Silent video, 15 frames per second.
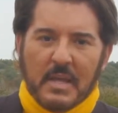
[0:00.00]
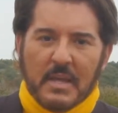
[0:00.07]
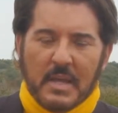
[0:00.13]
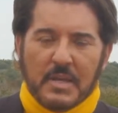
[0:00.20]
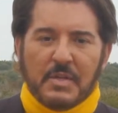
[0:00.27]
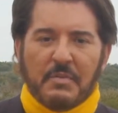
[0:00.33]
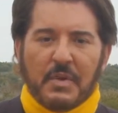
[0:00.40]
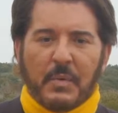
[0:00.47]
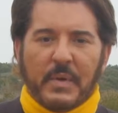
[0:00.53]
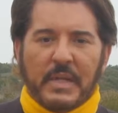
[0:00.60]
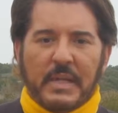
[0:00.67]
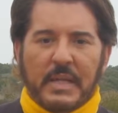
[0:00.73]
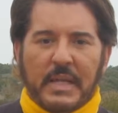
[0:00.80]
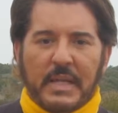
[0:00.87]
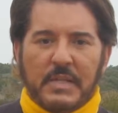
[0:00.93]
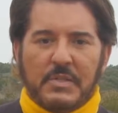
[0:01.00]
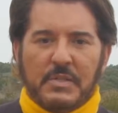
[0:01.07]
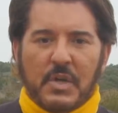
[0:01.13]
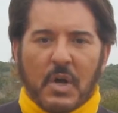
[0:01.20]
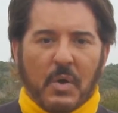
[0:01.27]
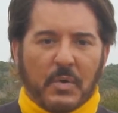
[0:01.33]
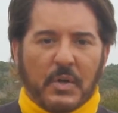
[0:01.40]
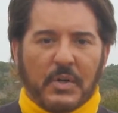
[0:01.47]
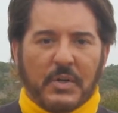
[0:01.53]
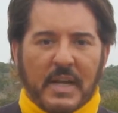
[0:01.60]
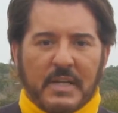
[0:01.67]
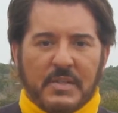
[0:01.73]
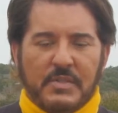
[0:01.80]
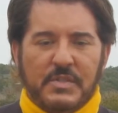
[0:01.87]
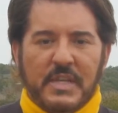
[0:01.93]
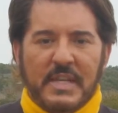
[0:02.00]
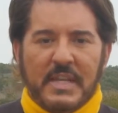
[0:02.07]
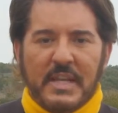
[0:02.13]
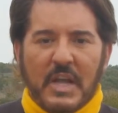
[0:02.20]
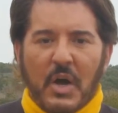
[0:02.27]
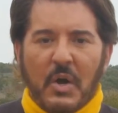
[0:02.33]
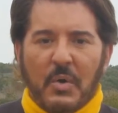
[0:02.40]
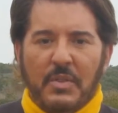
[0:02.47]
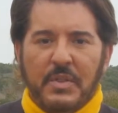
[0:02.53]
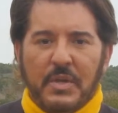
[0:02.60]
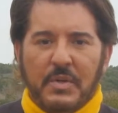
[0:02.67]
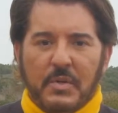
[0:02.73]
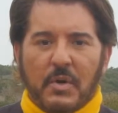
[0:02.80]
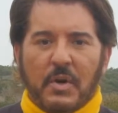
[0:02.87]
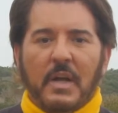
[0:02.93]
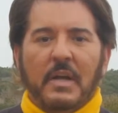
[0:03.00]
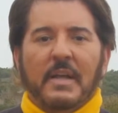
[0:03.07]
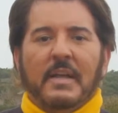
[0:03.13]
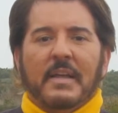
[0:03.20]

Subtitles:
Interviewing its owner and CEO, Theodora,